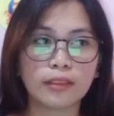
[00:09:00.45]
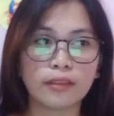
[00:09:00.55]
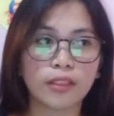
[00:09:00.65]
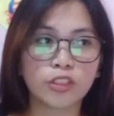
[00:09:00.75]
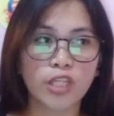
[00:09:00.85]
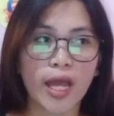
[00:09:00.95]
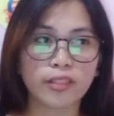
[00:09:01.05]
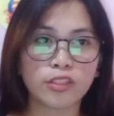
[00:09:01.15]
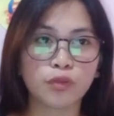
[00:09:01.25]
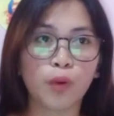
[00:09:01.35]
the
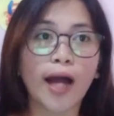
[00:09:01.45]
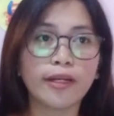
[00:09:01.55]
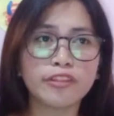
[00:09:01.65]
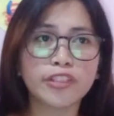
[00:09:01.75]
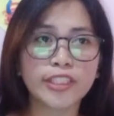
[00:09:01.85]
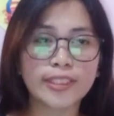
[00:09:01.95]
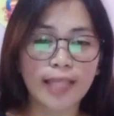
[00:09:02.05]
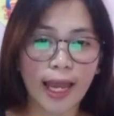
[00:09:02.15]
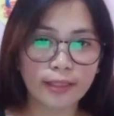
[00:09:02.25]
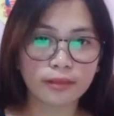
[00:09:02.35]
chance to
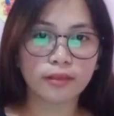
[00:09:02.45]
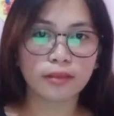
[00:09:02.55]
understand